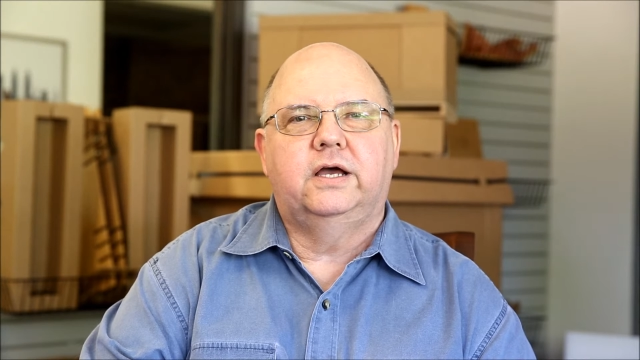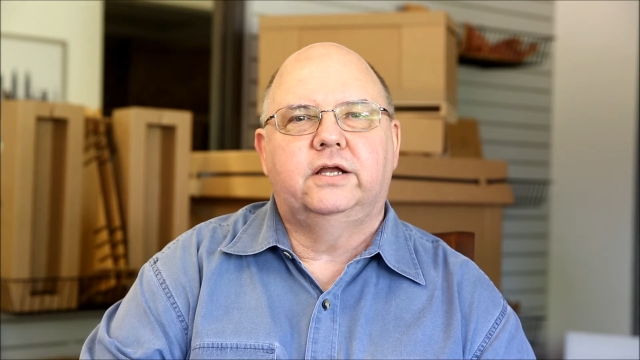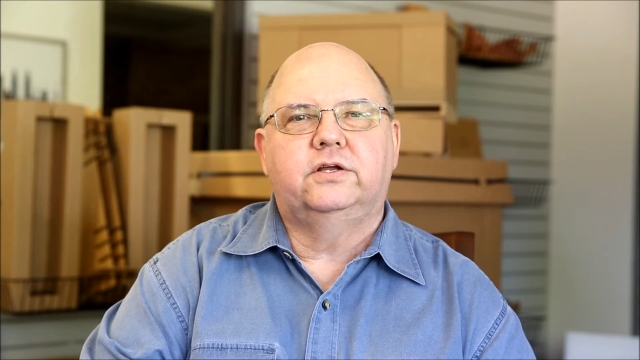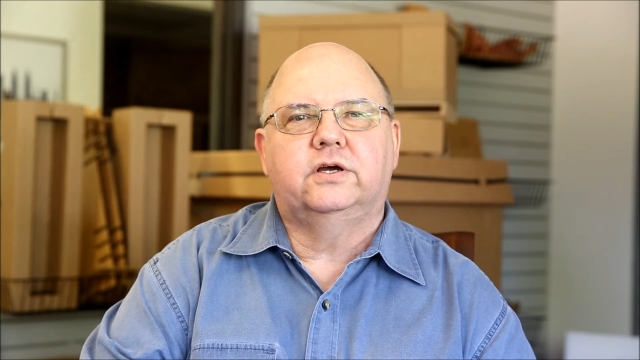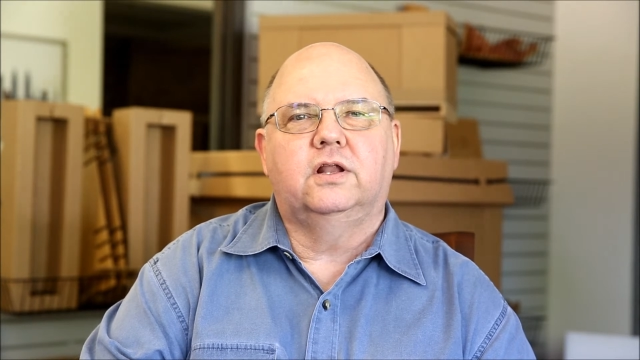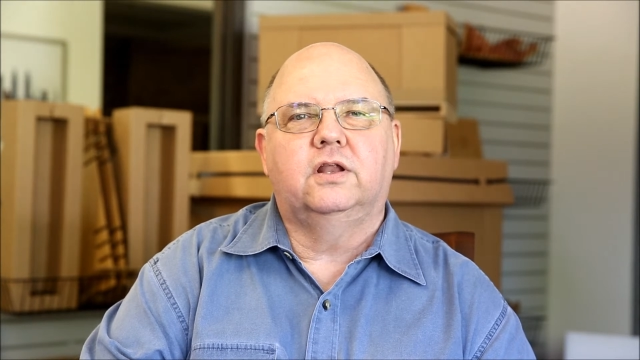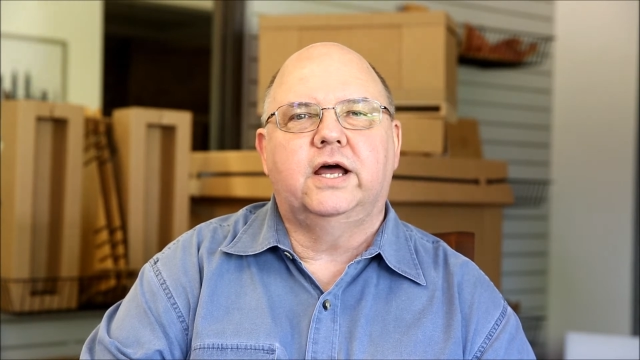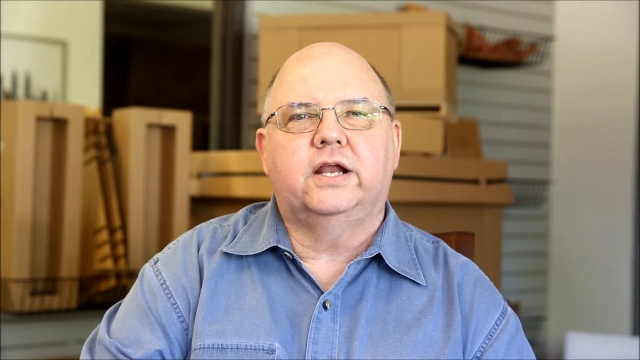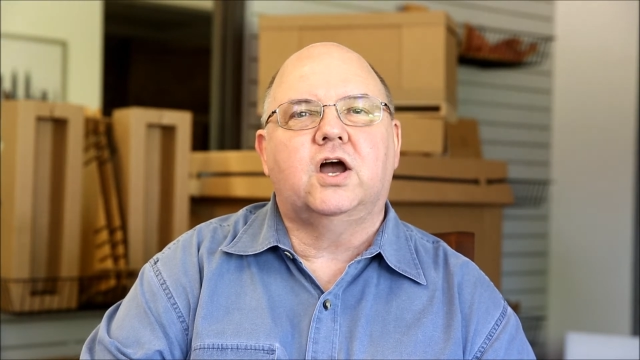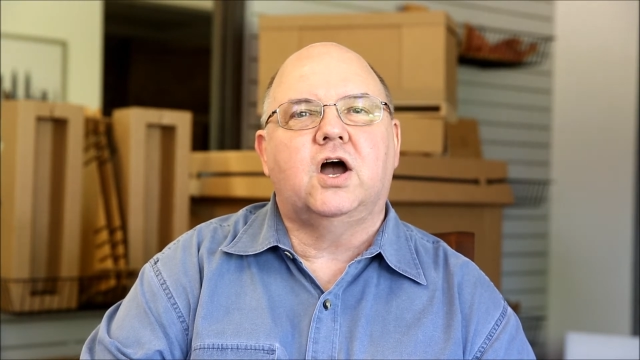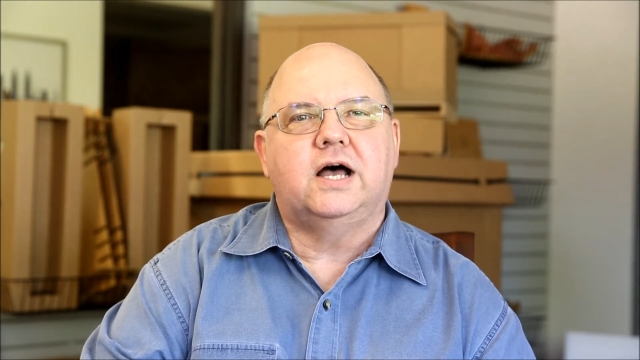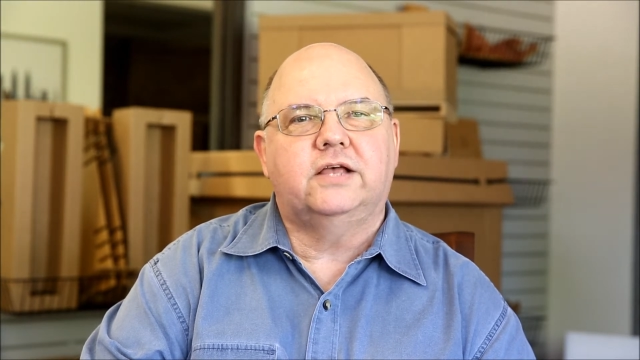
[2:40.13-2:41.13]
took a lot
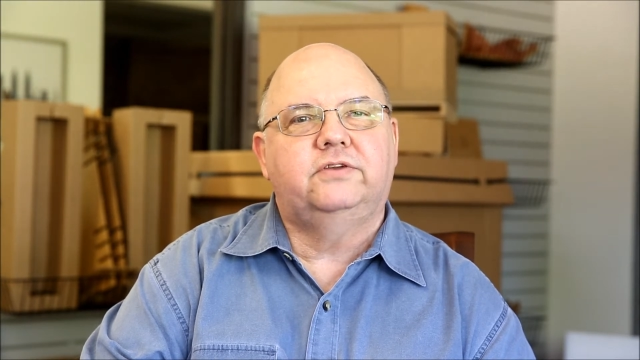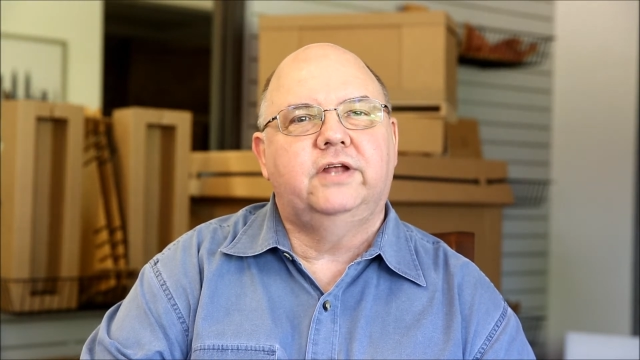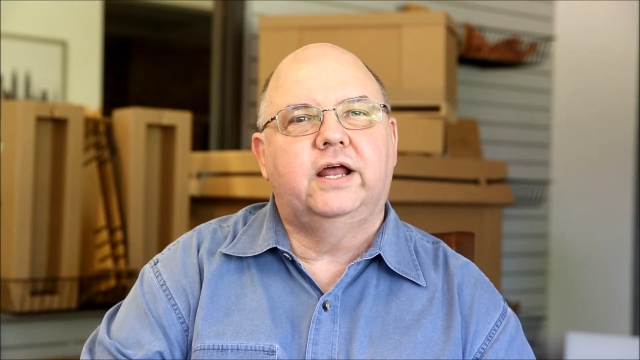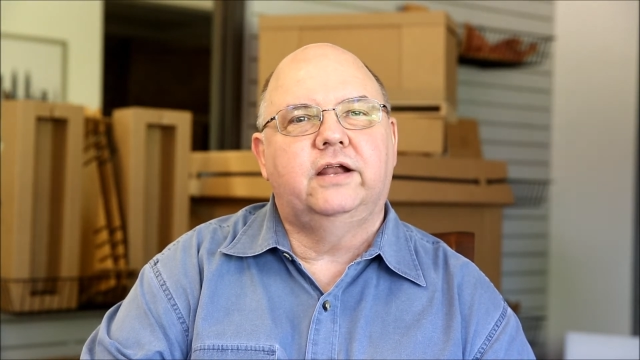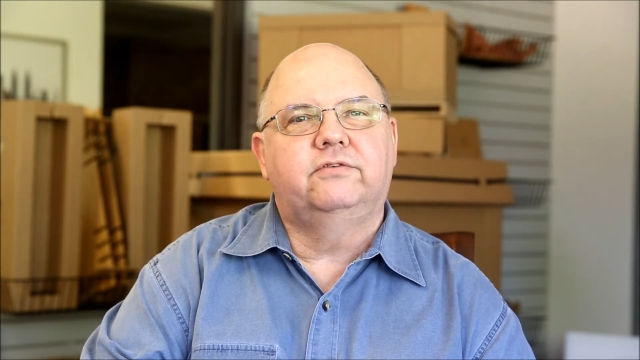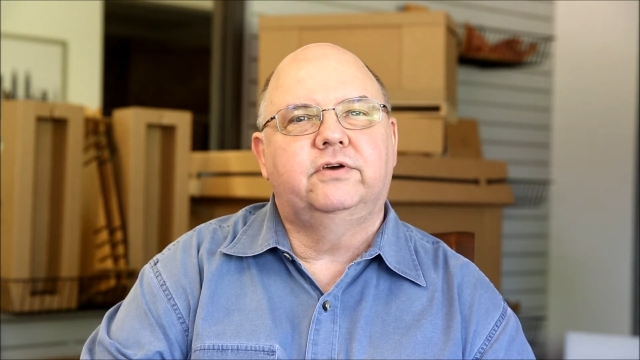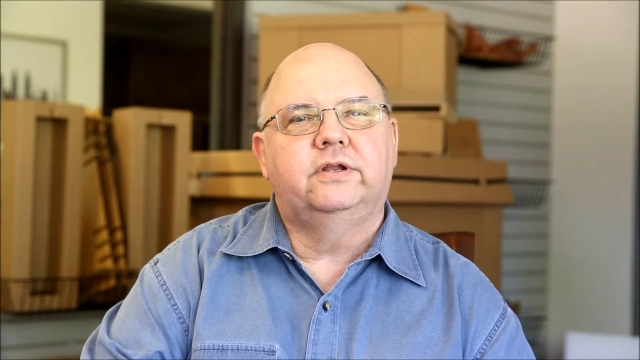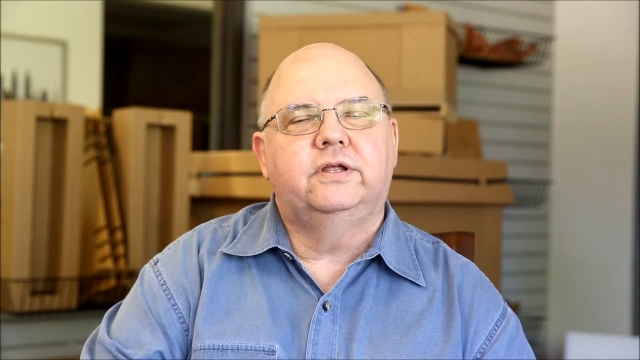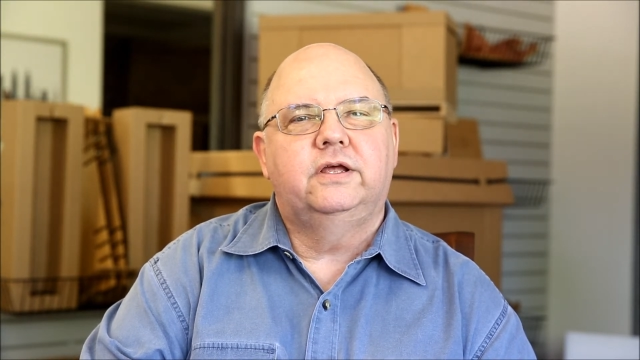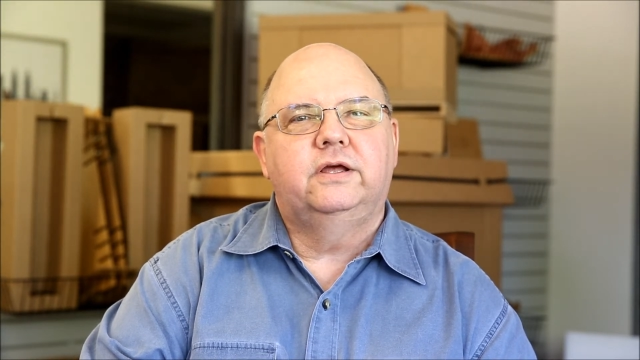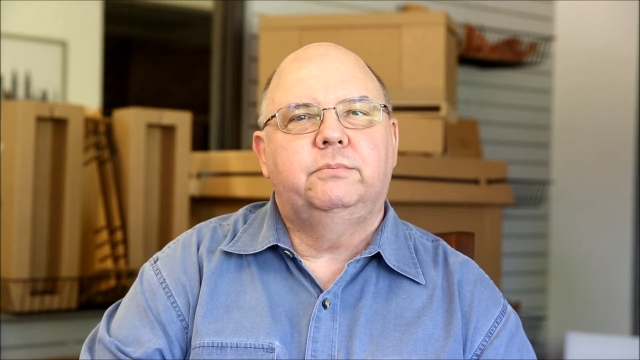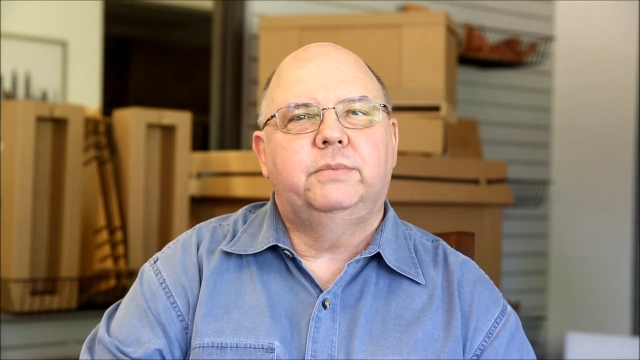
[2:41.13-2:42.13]
of cost out of it,
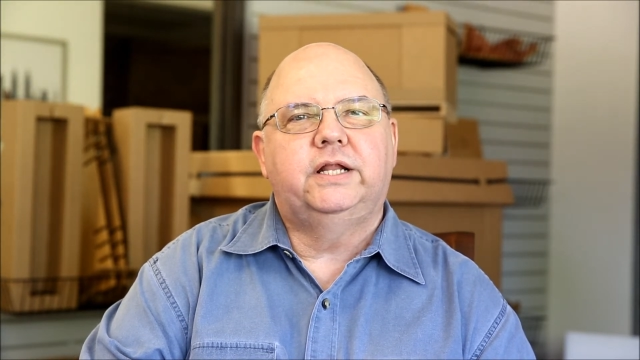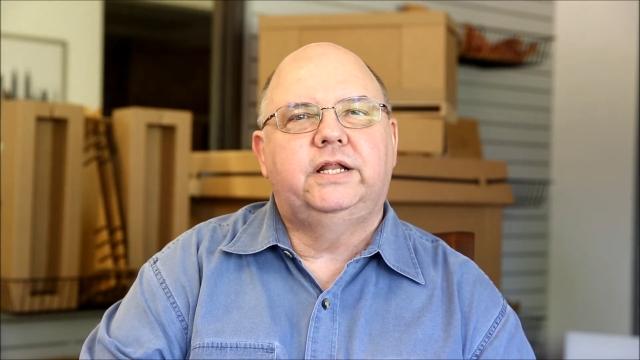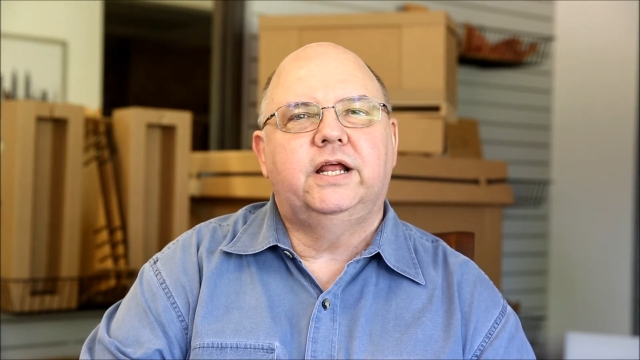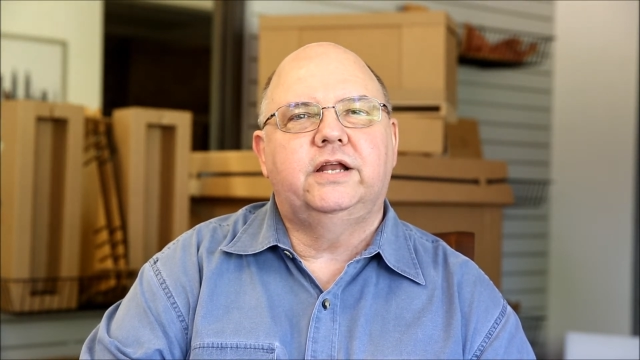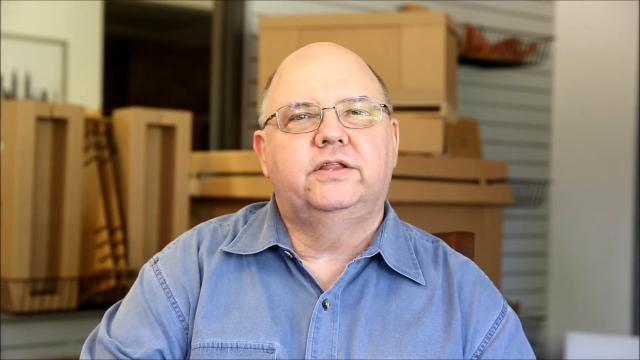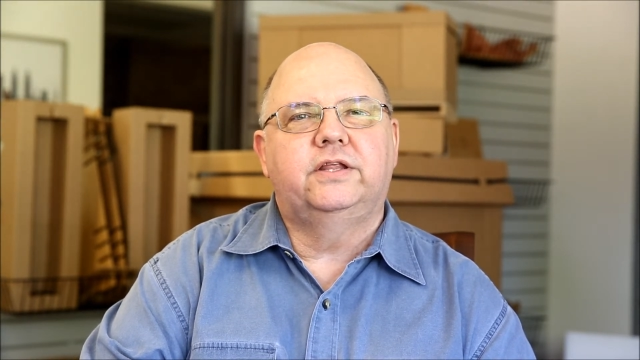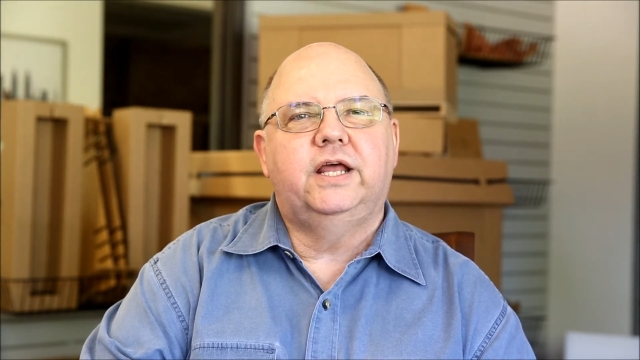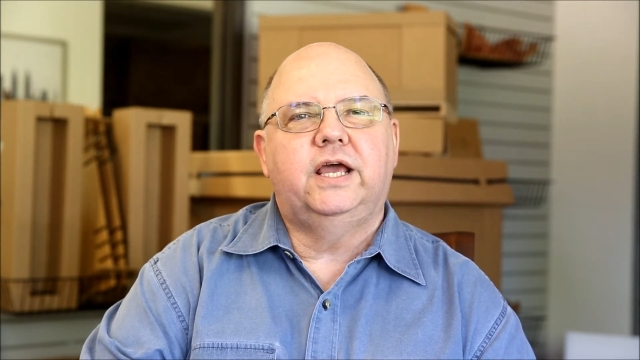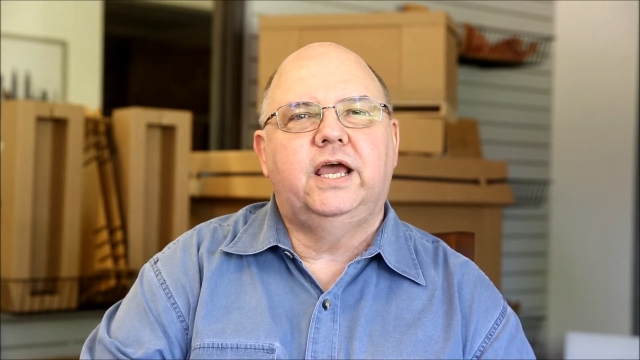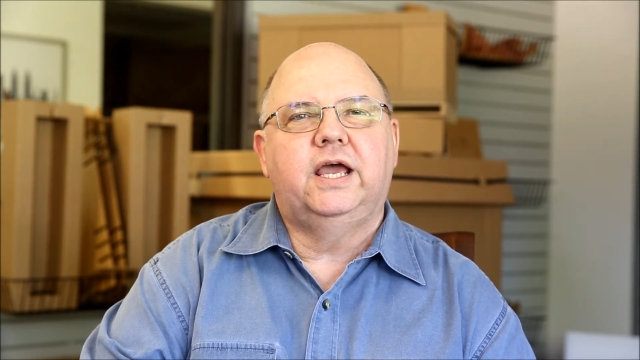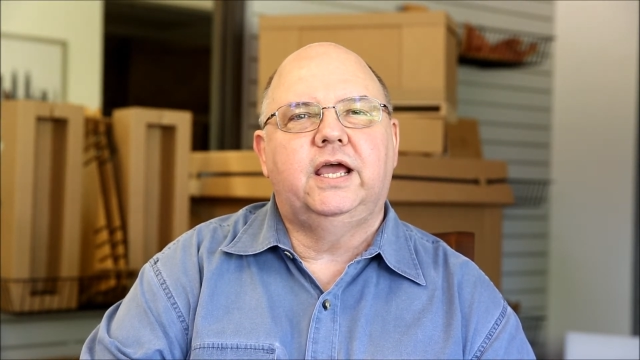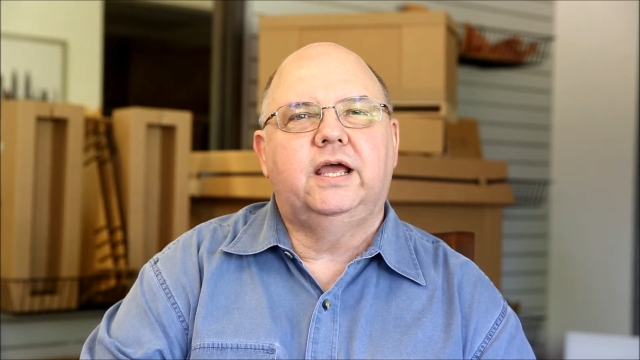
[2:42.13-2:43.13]
but at the end of the
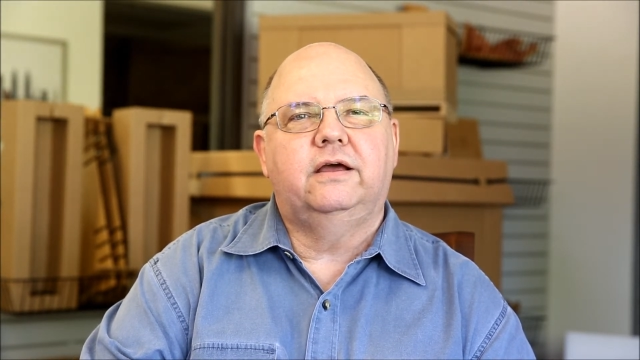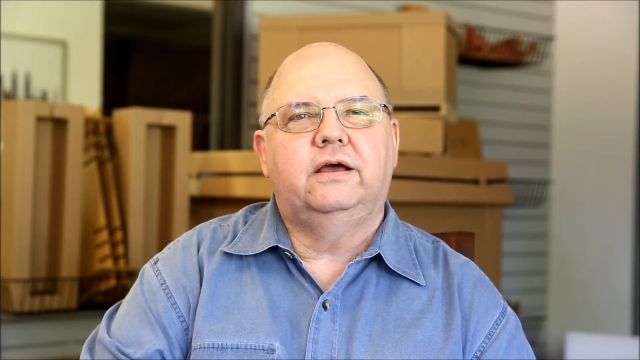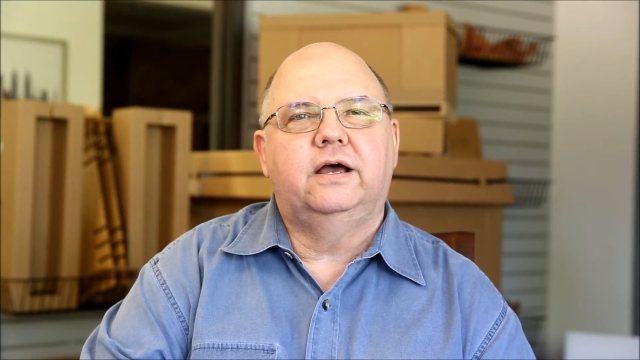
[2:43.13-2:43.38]
day,